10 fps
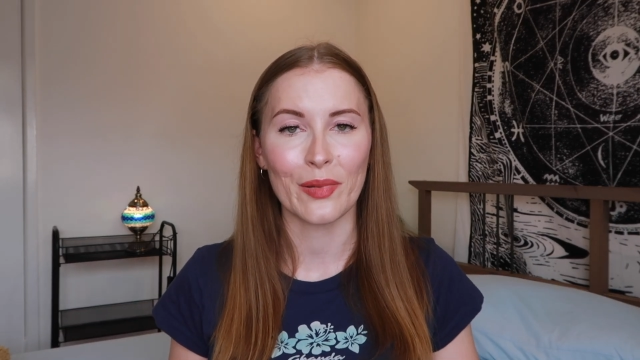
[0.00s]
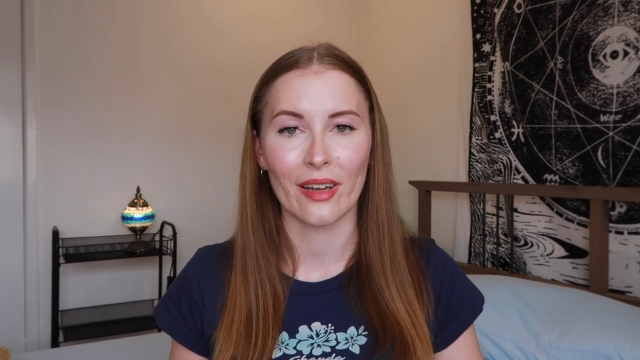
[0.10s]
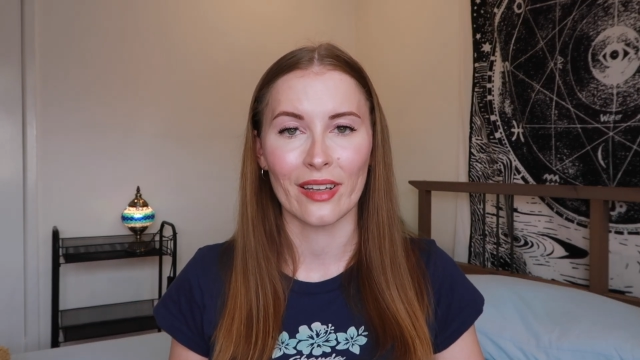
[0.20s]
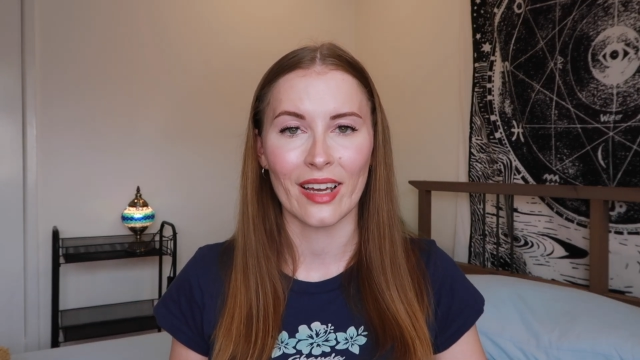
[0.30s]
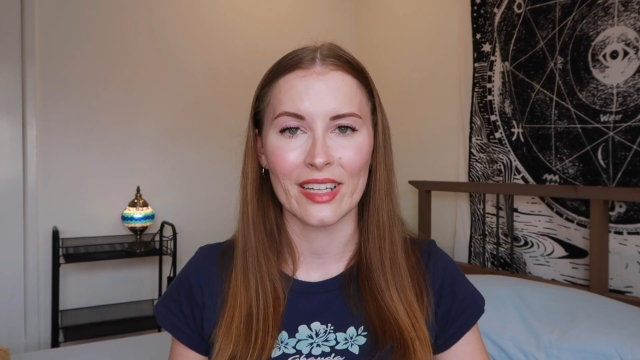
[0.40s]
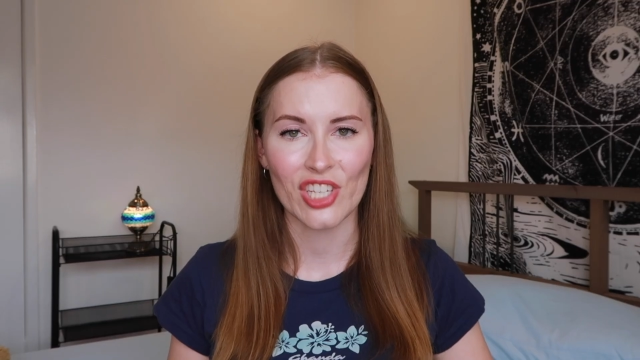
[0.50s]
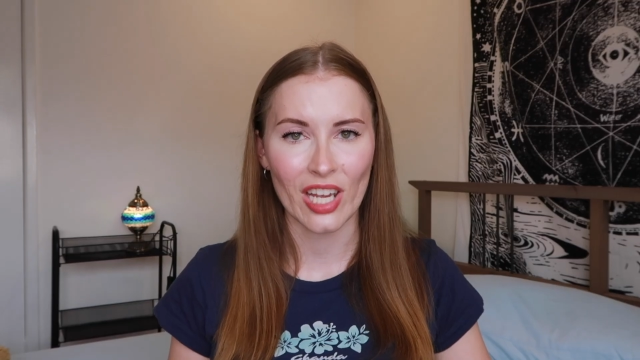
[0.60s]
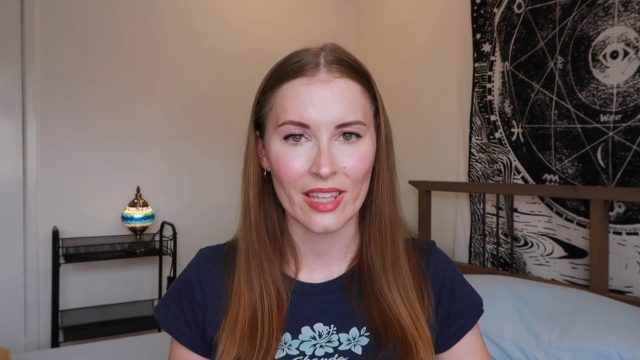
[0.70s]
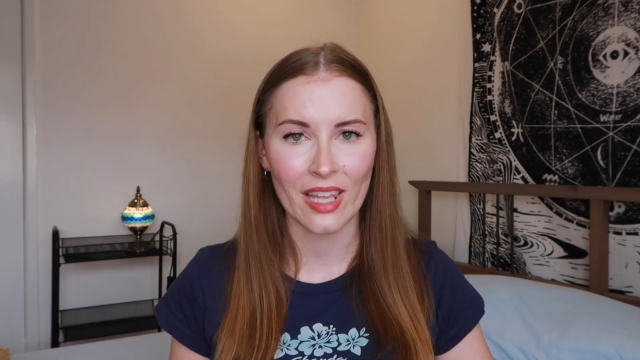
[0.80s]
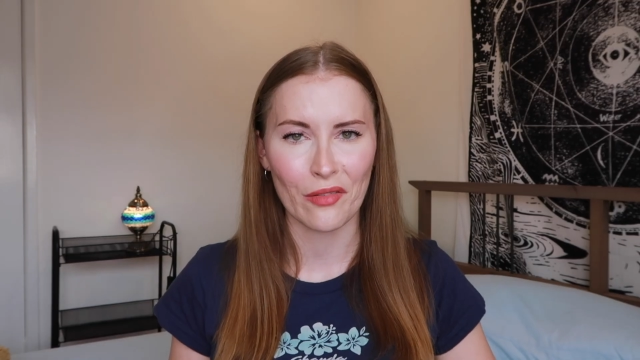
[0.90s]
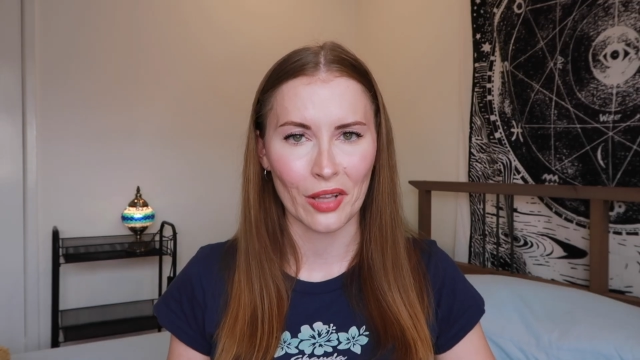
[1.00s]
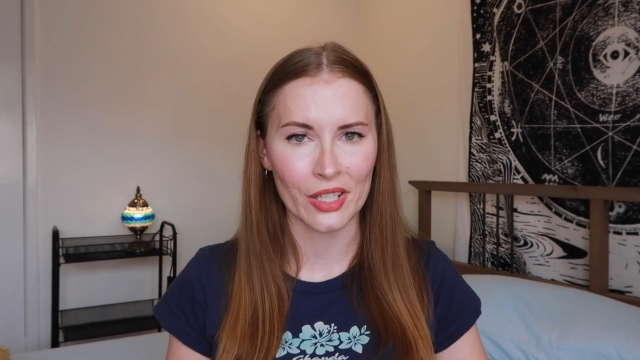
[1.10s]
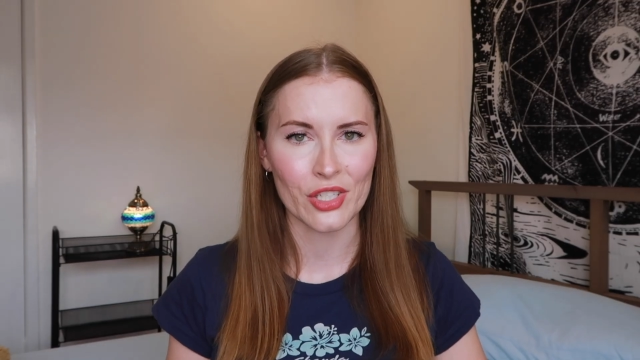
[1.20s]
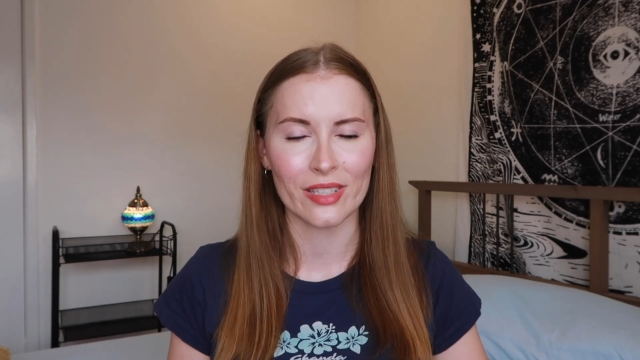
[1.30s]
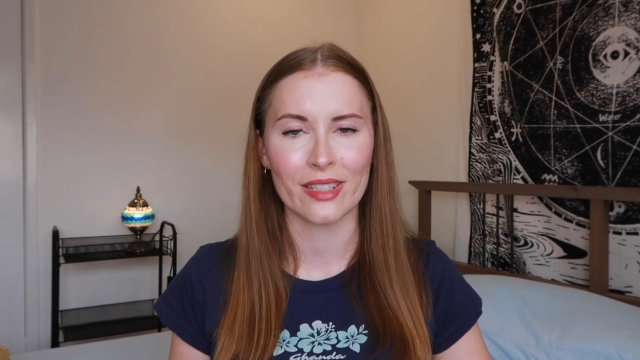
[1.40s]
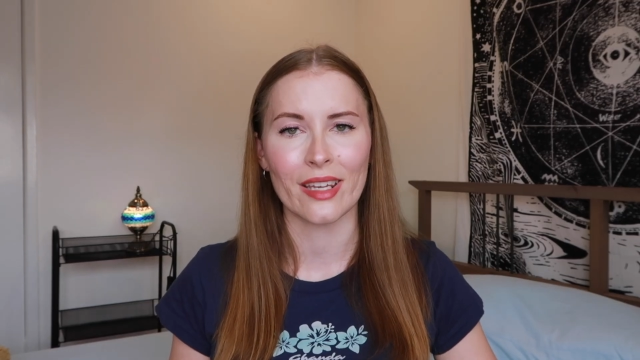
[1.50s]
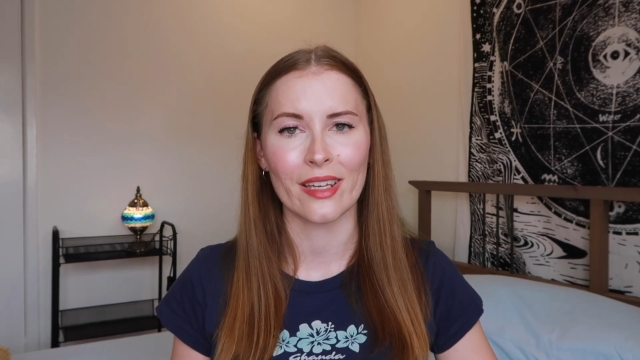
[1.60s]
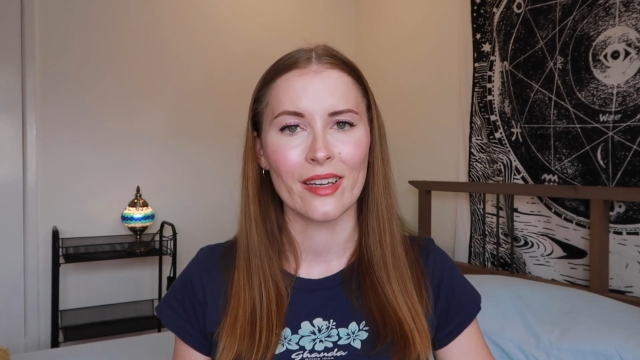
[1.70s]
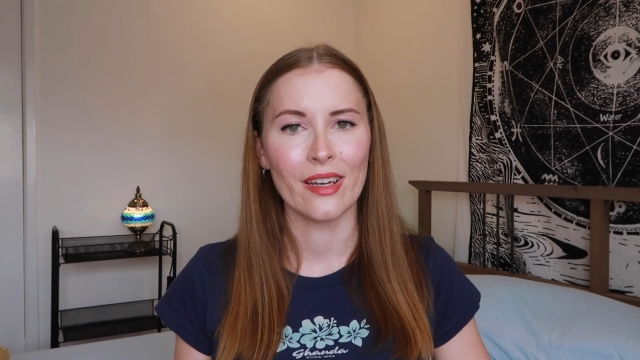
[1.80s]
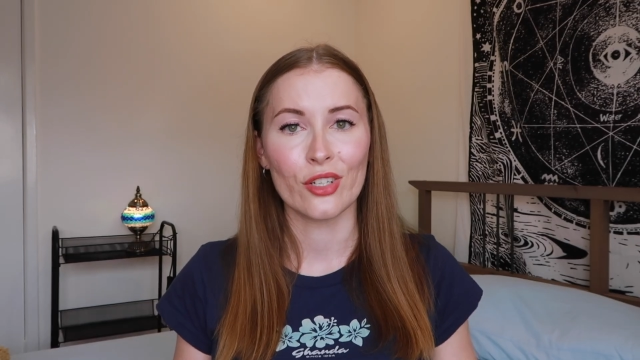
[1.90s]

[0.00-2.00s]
but I check in there religiously